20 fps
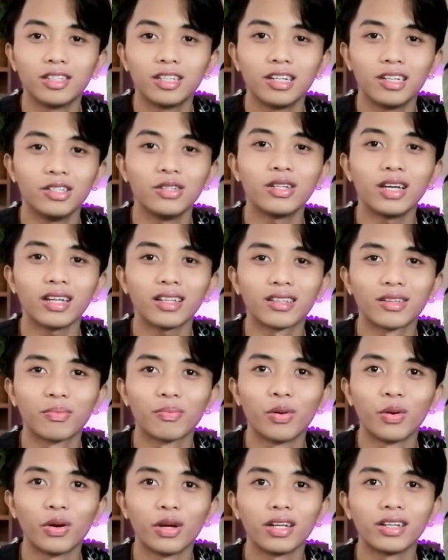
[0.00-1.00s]
you get the
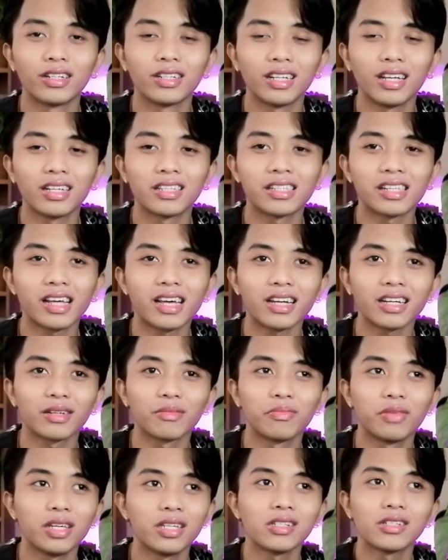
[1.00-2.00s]
point. It's like
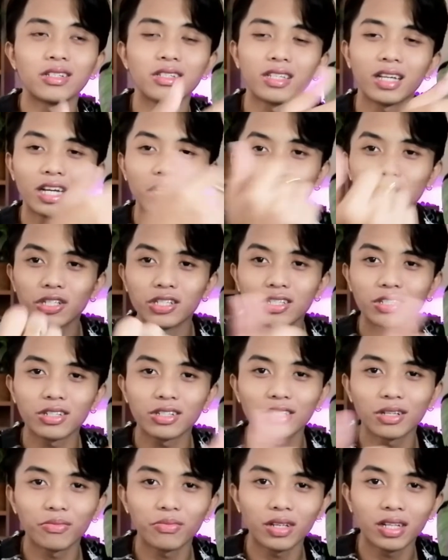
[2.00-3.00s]
being contagious or
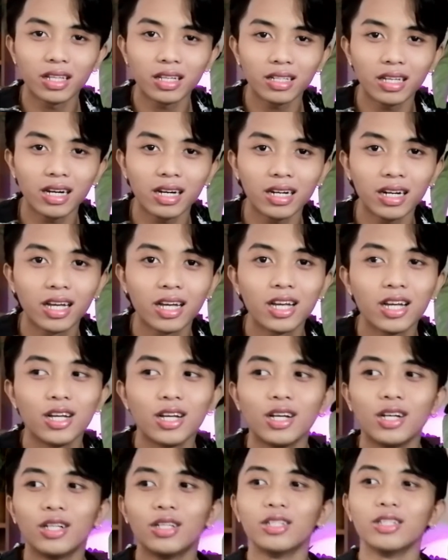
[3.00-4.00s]
something like that.
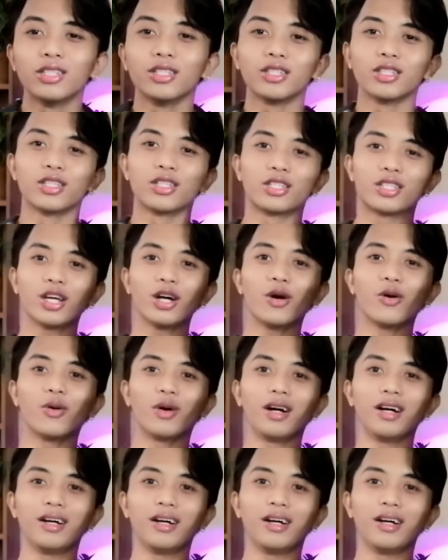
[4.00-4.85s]
So